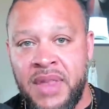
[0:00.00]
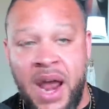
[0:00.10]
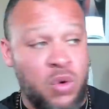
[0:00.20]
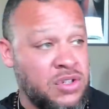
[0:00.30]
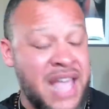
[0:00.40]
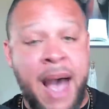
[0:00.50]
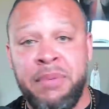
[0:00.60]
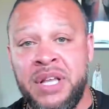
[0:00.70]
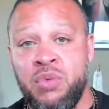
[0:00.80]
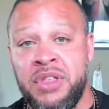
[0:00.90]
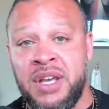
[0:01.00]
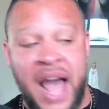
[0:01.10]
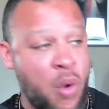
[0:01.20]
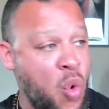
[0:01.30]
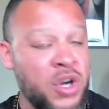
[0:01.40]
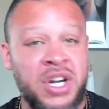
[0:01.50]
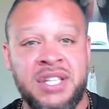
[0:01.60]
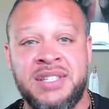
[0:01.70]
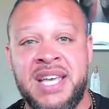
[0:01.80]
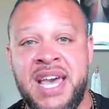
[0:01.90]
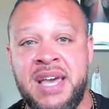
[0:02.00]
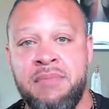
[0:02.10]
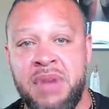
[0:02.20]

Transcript: I was dabbling with it. I wanted to see